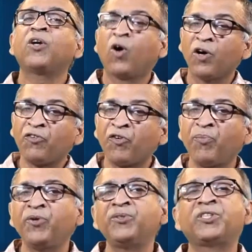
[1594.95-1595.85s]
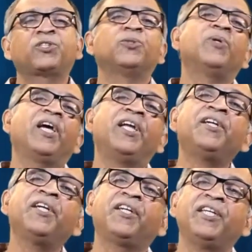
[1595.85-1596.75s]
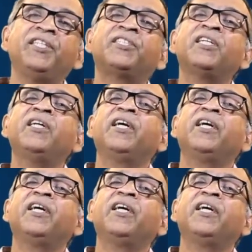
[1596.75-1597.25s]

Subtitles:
contributes to entities